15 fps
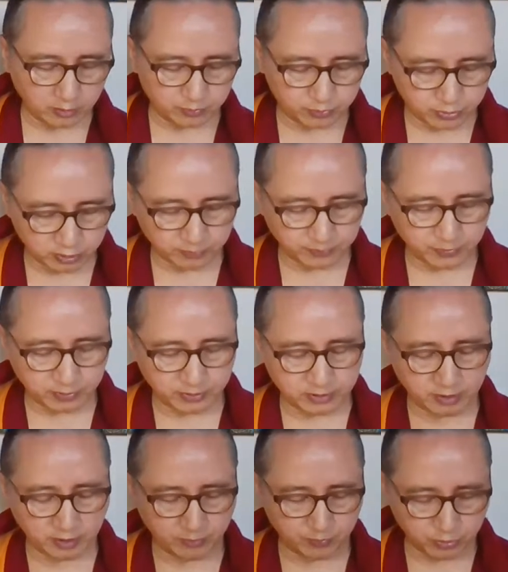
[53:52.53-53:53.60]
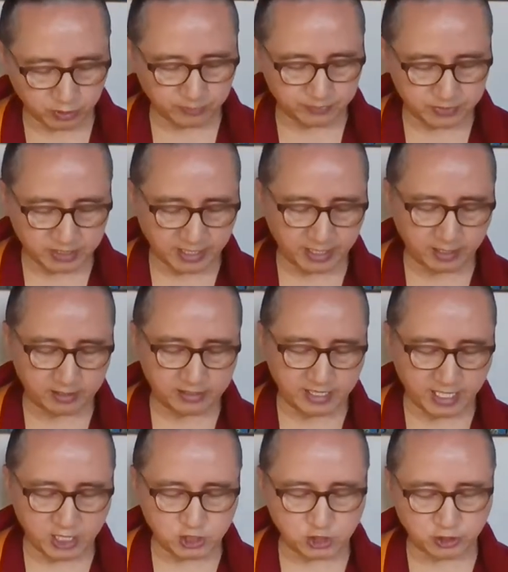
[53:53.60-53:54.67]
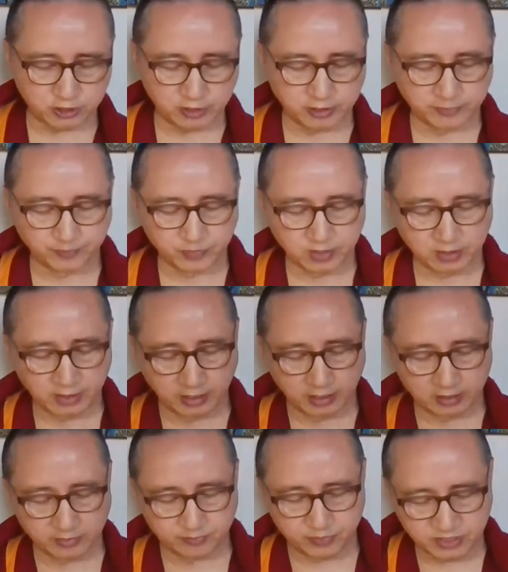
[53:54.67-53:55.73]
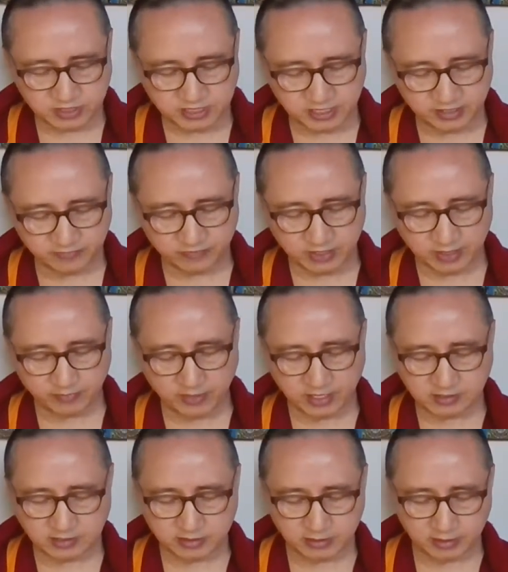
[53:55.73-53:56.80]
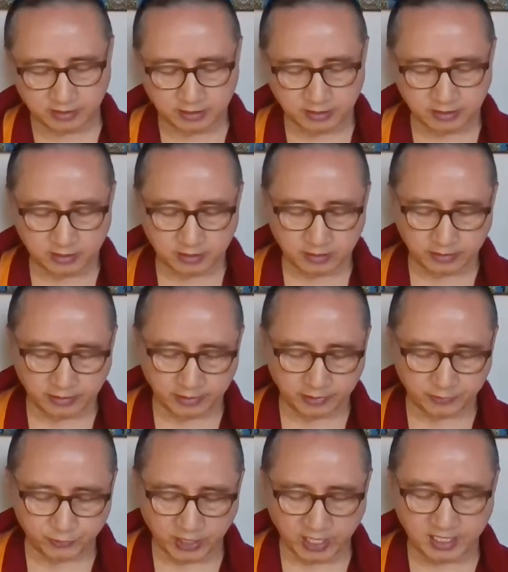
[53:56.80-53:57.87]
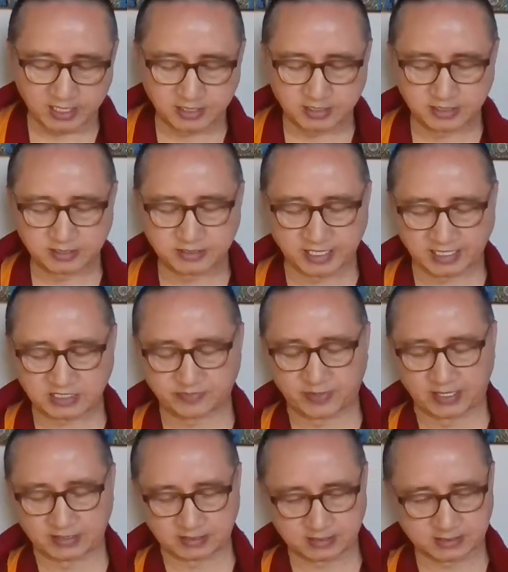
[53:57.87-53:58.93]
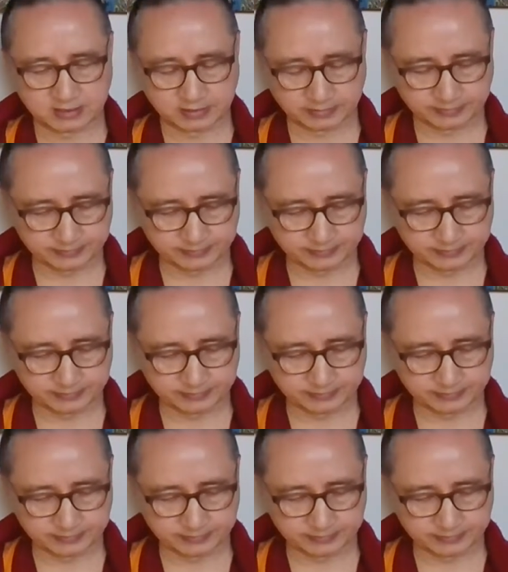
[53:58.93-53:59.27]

probe their nature, and perceive them as a reality's expense.